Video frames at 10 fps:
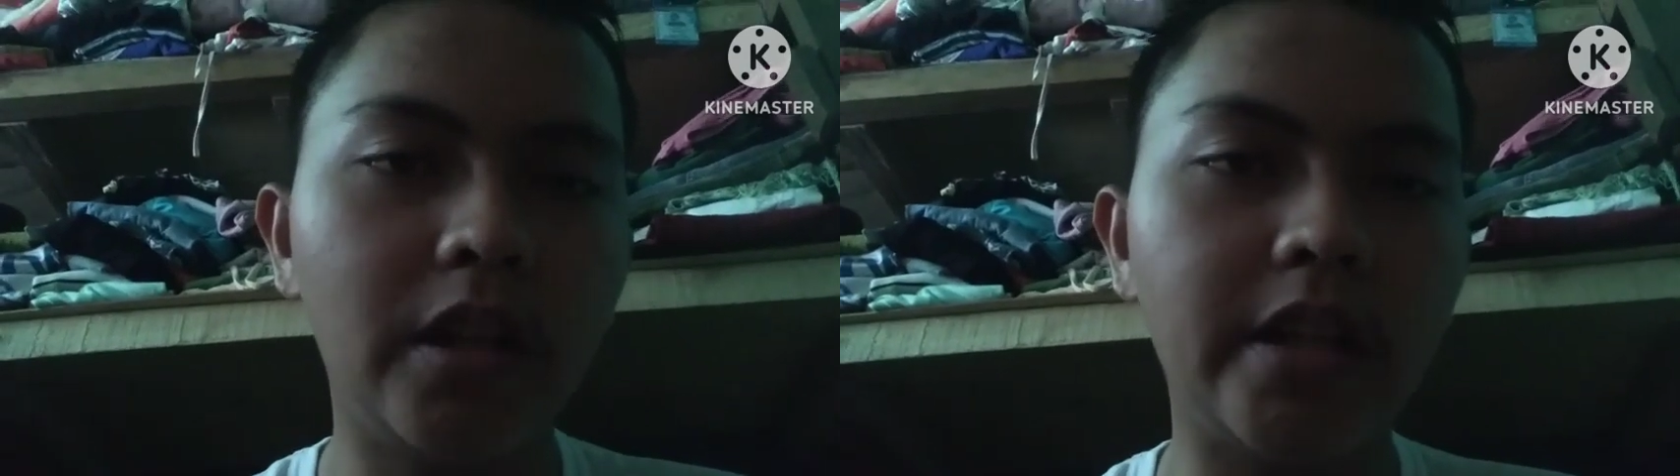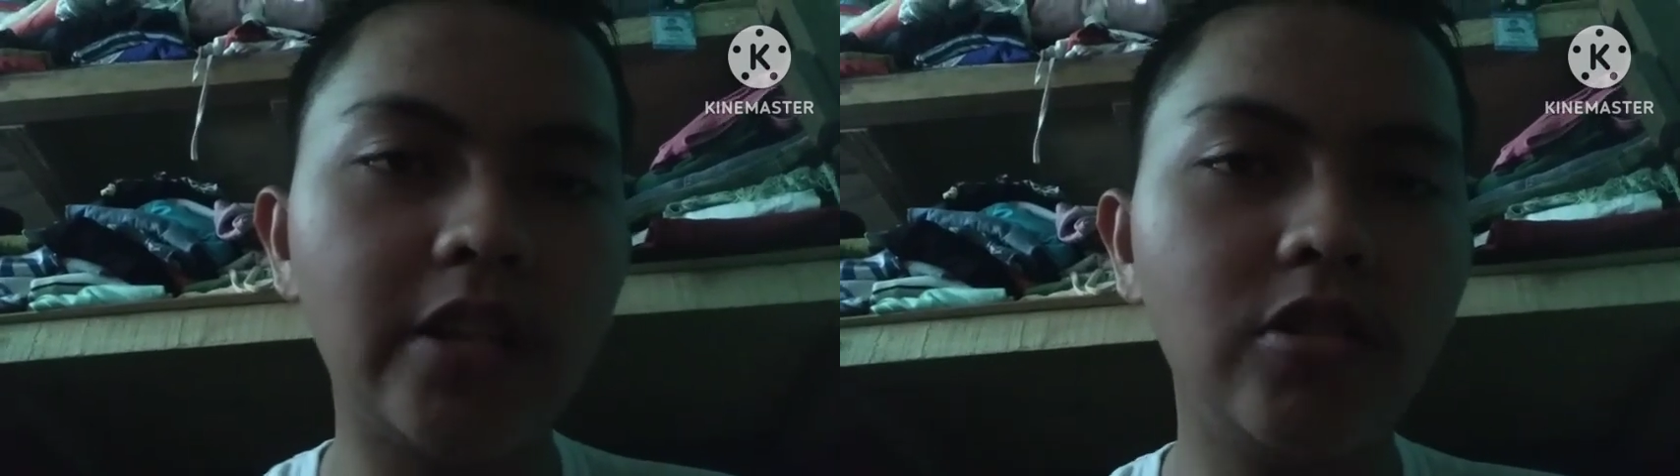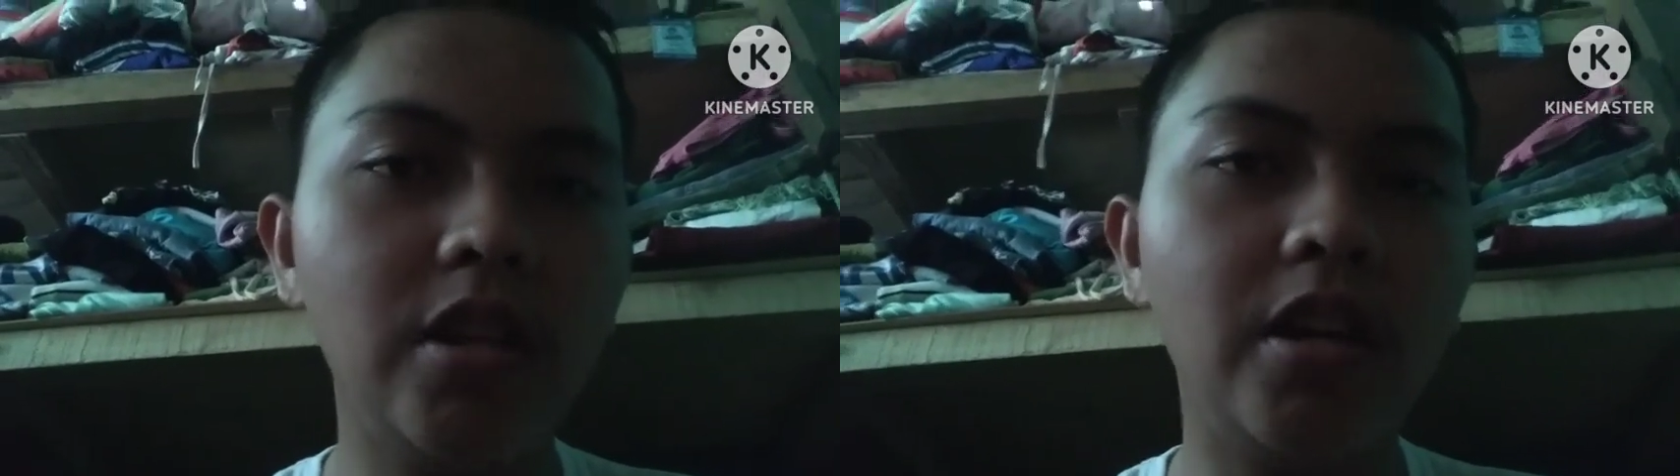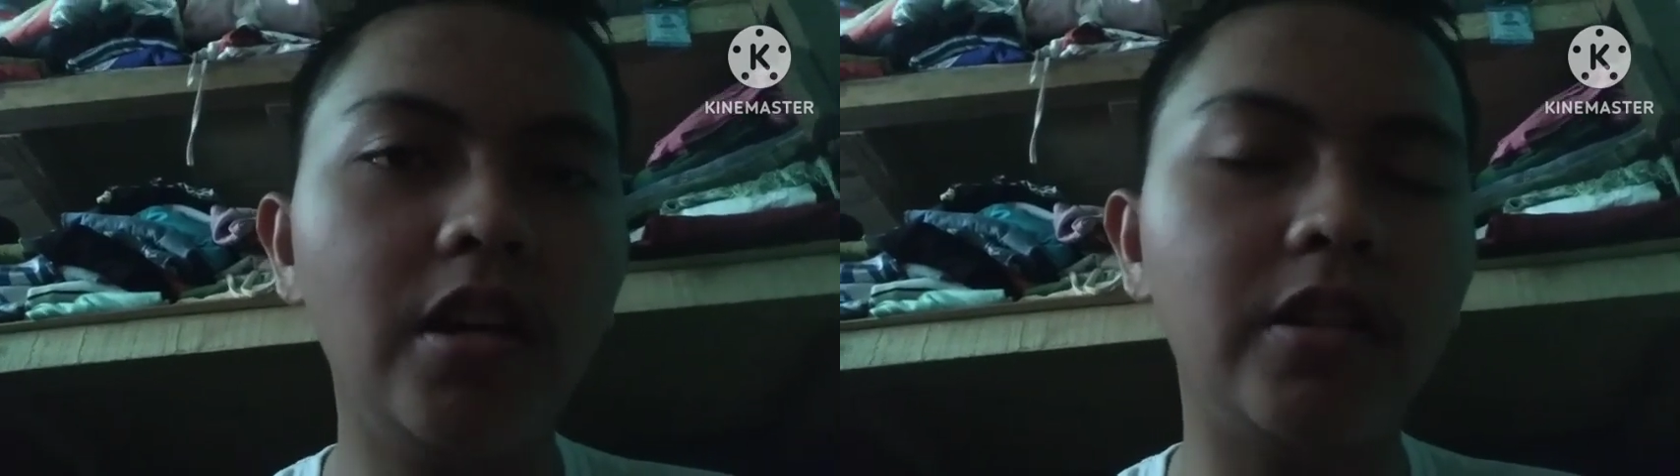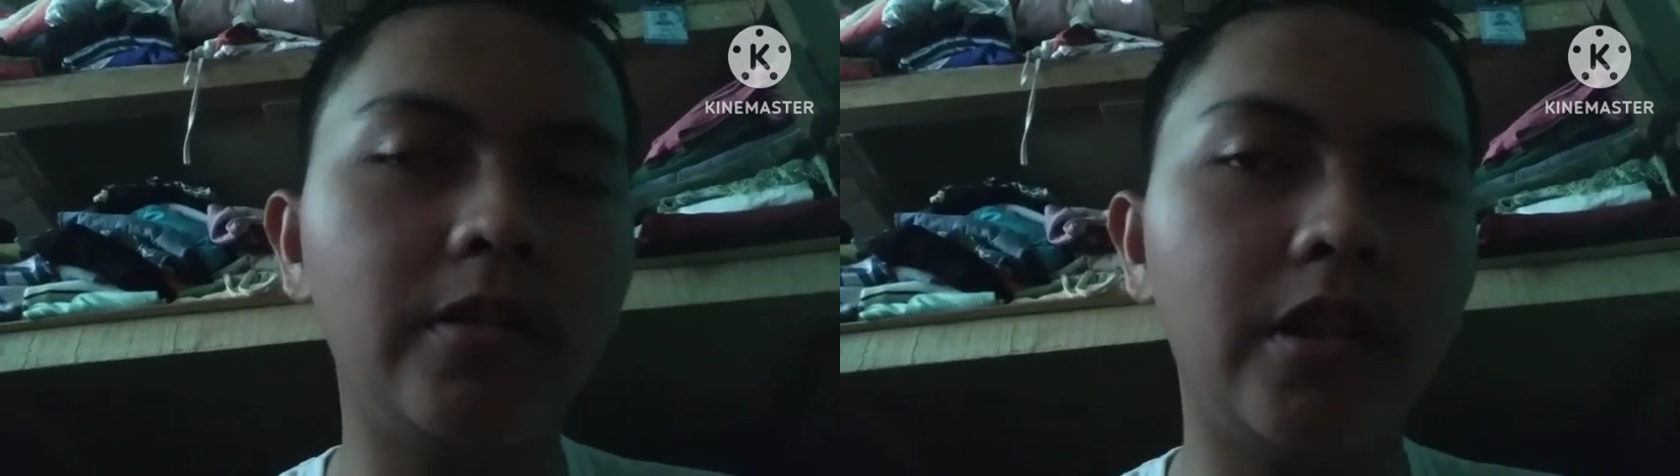it actually
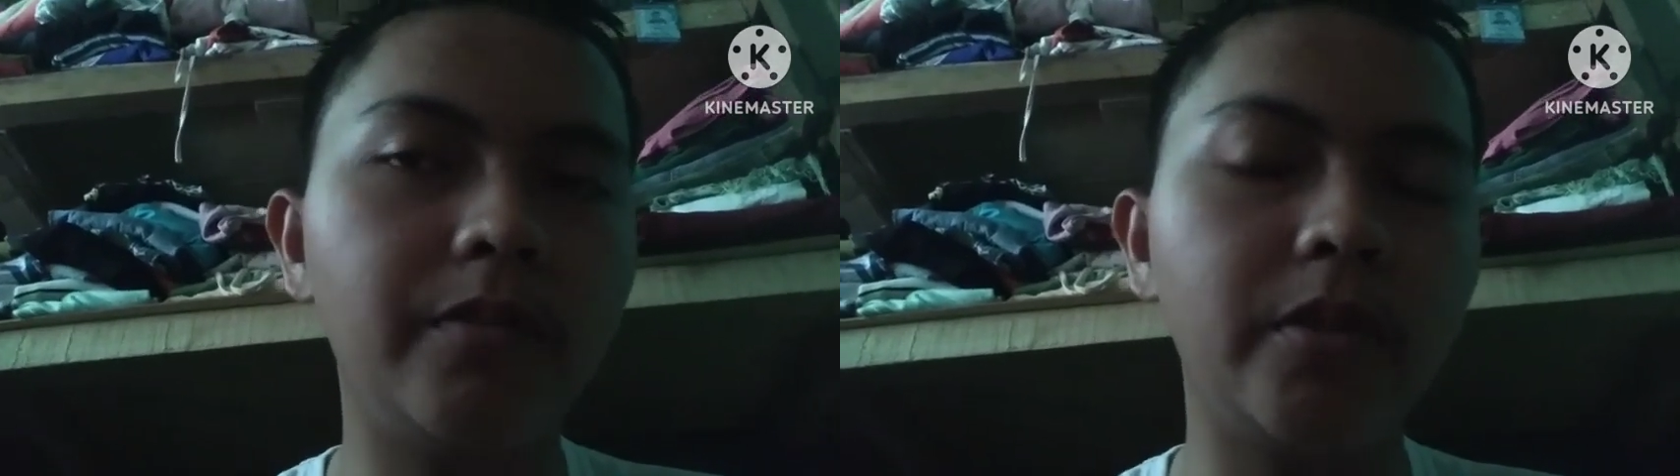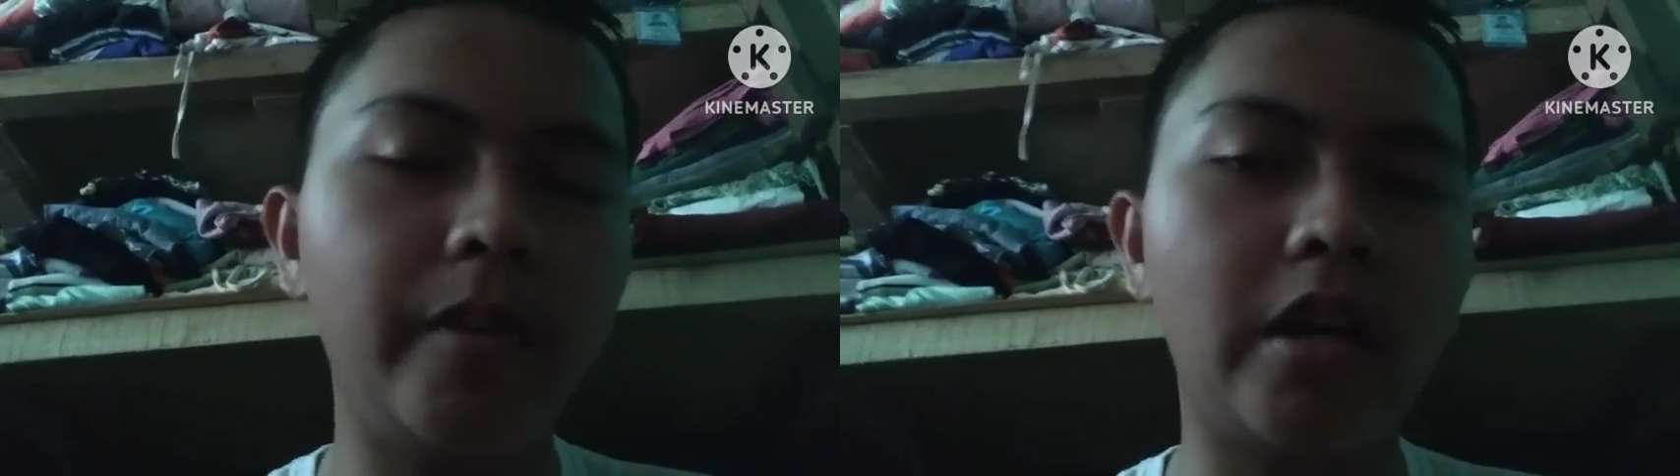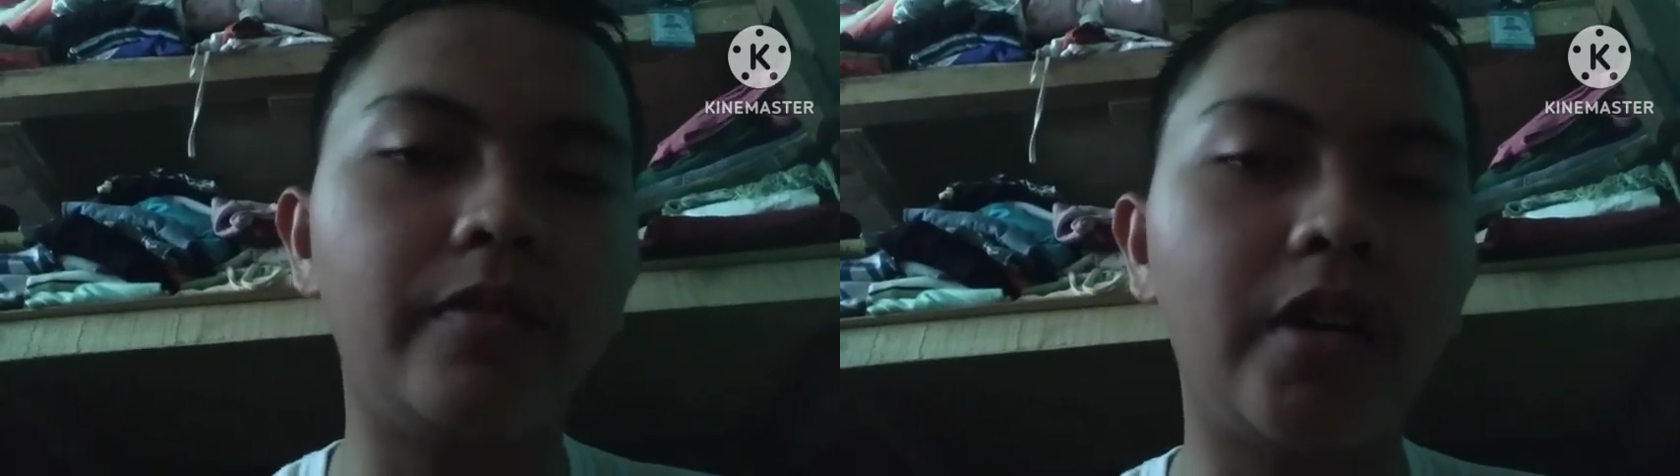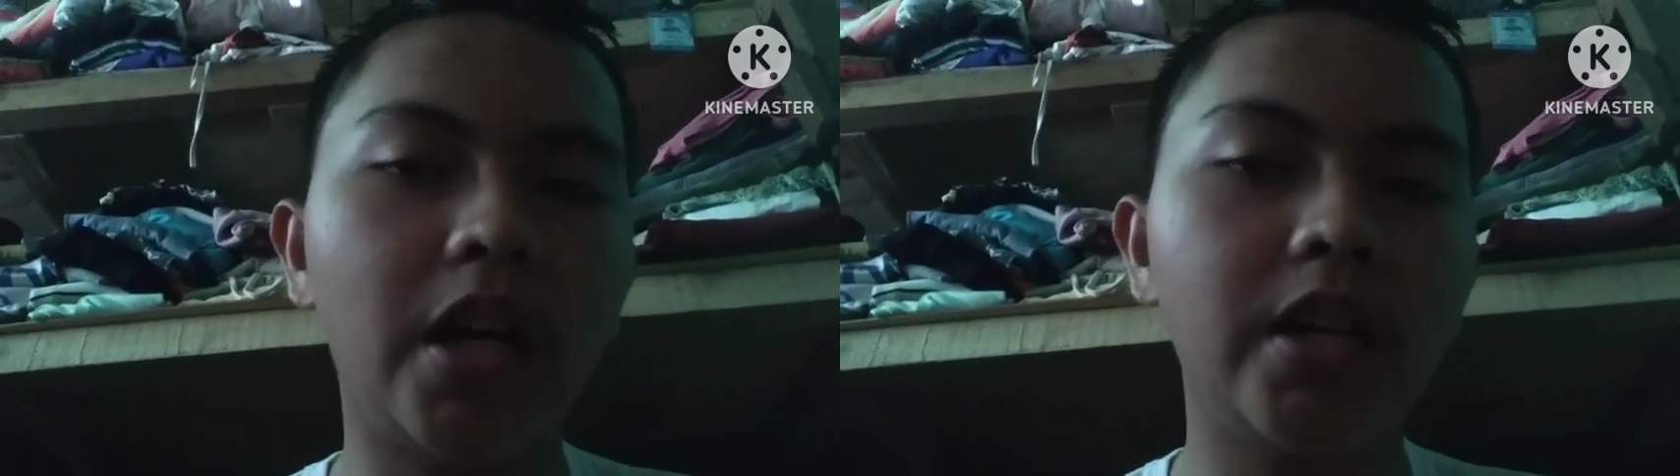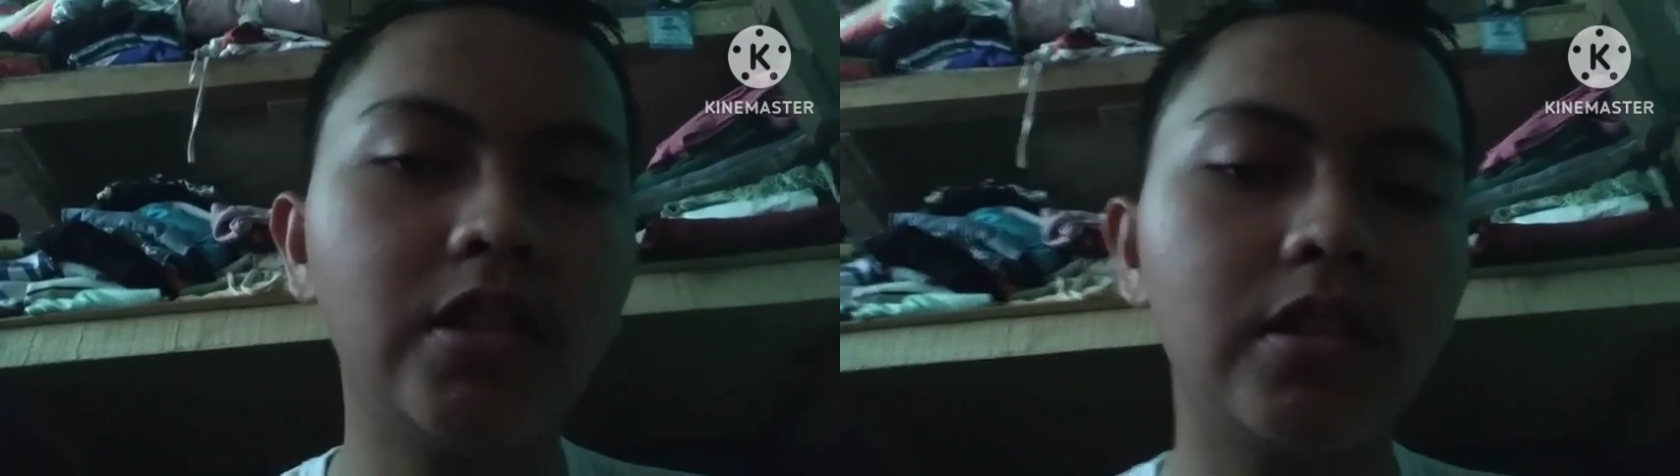gives me
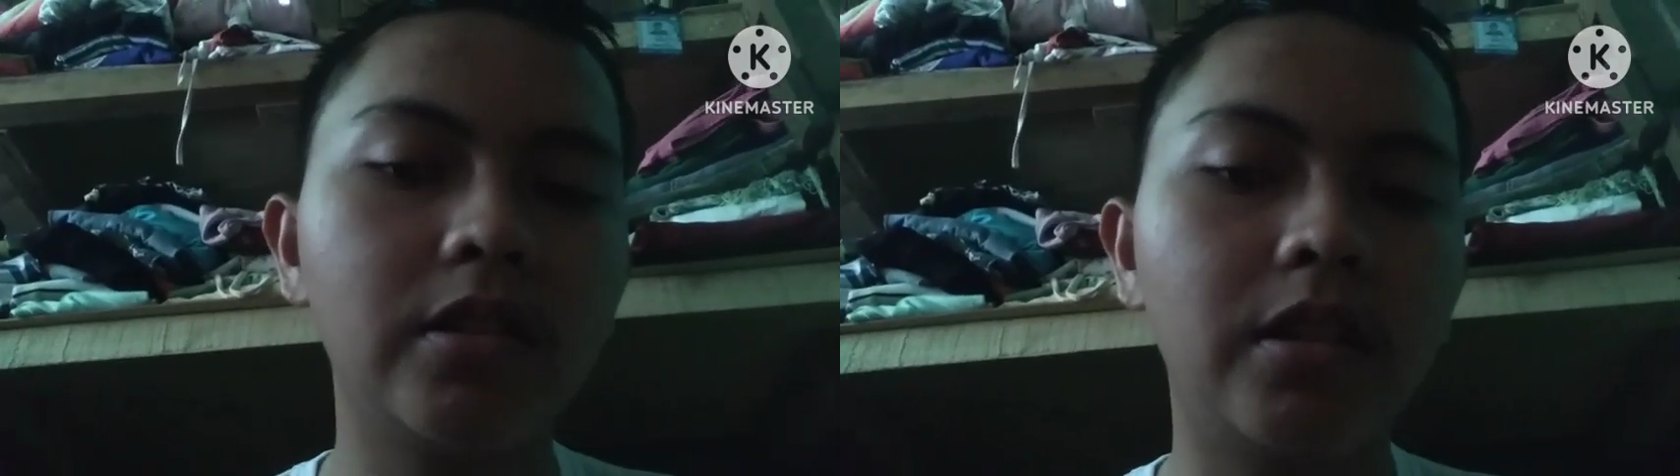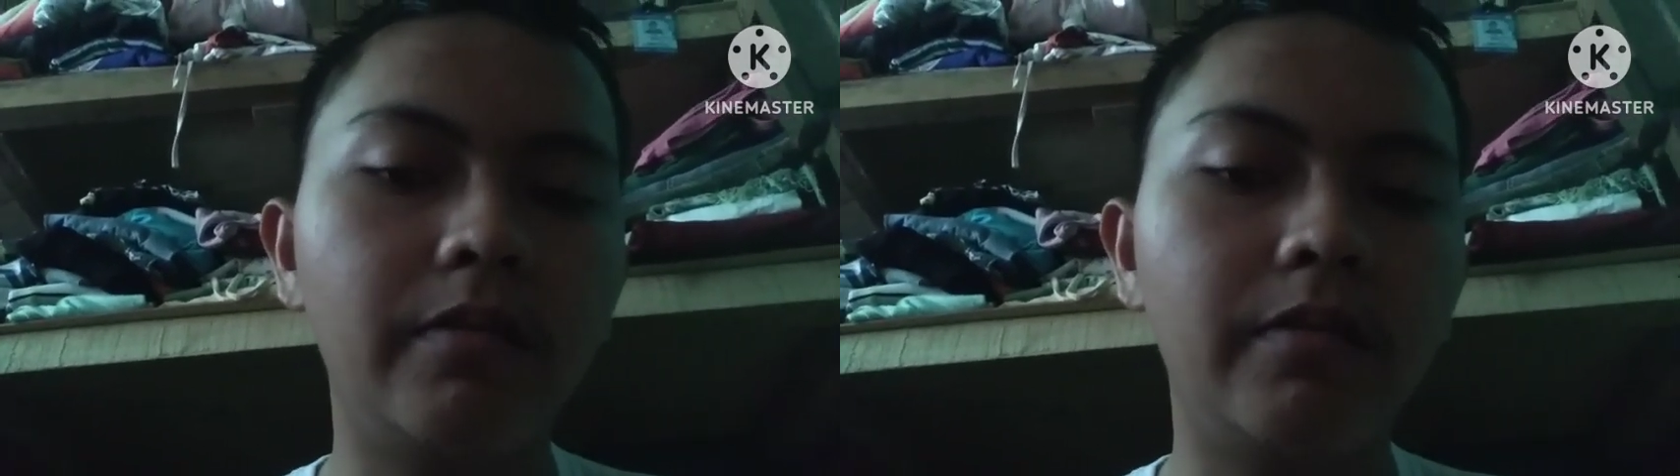advice,